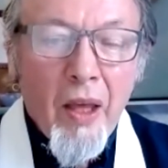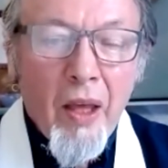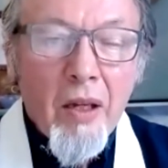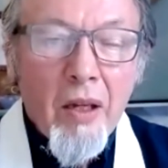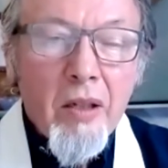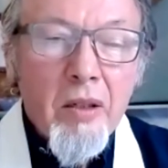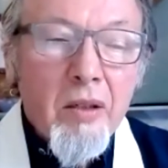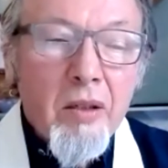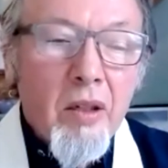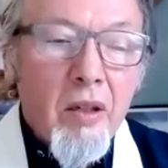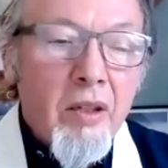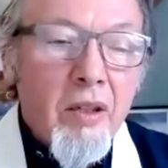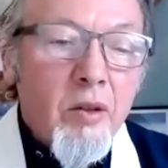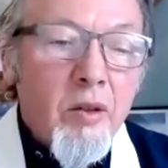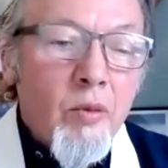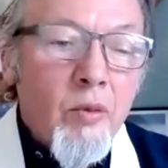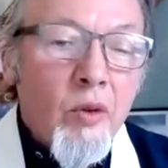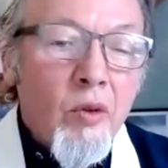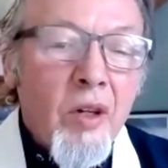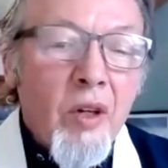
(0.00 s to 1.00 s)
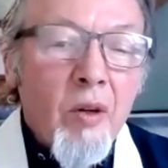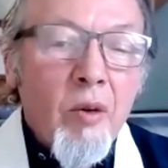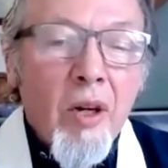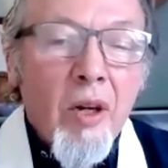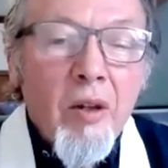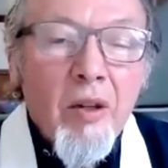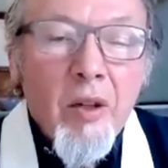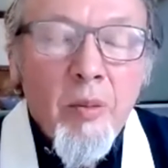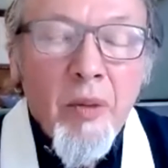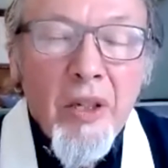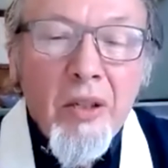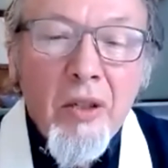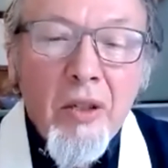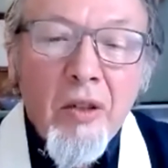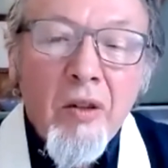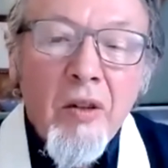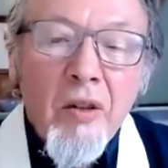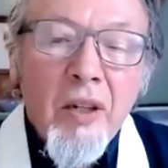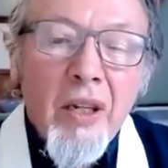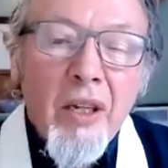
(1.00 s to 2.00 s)
So this morning what I'm going to be
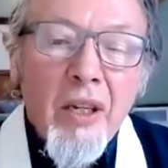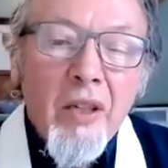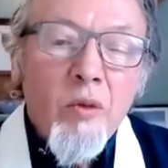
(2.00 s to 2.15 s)
doing is